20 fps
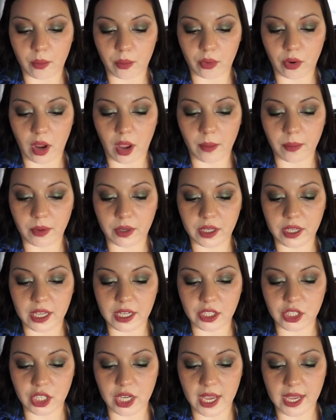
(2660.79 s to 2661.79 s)
property,
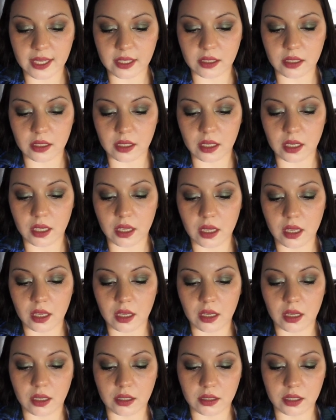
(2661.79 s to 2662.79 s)
and chastity
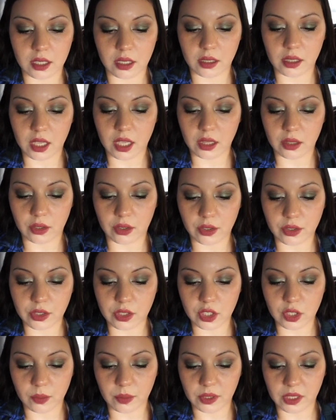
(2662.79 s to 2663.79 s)
until he
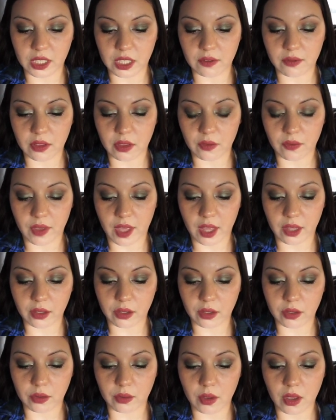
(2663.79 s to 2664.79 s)
learns to believe in the
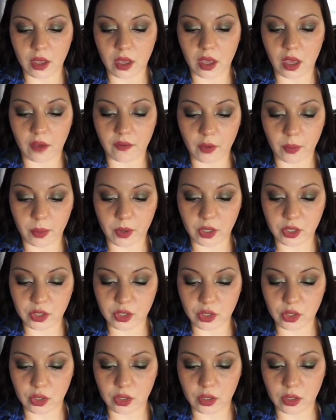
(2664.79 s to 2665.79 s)
value of a
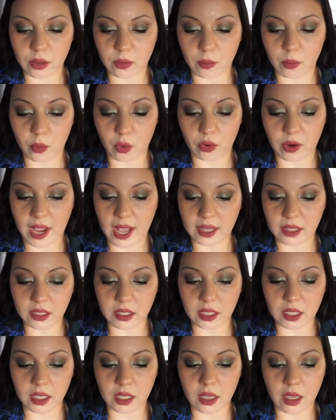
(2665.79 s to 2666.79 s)
personal
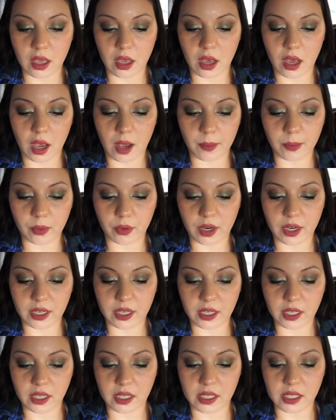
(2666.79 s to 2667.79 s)
morality
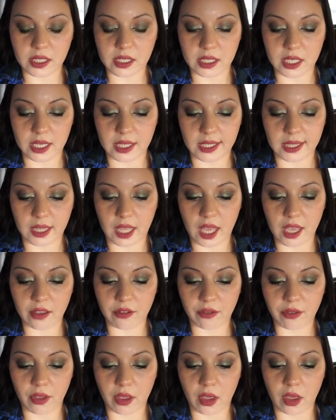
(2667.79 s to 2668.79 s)
operating in his daily
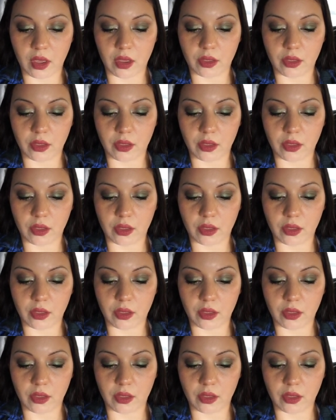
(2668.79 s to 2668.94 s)
life,